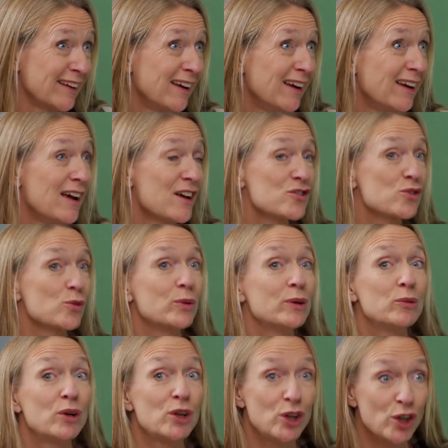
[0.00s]
Yes. So
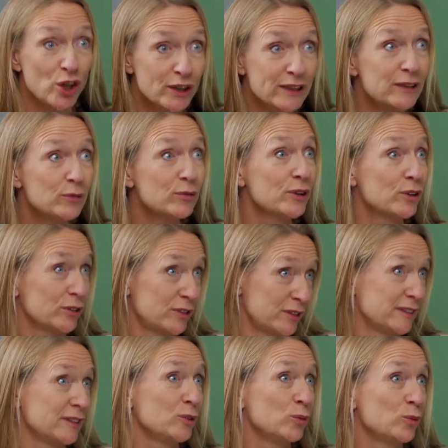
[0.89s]
we were lucky we could
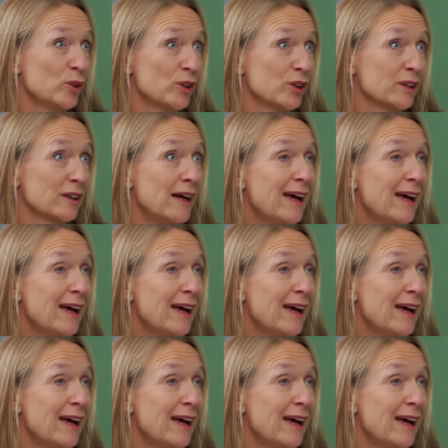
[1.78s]
still work.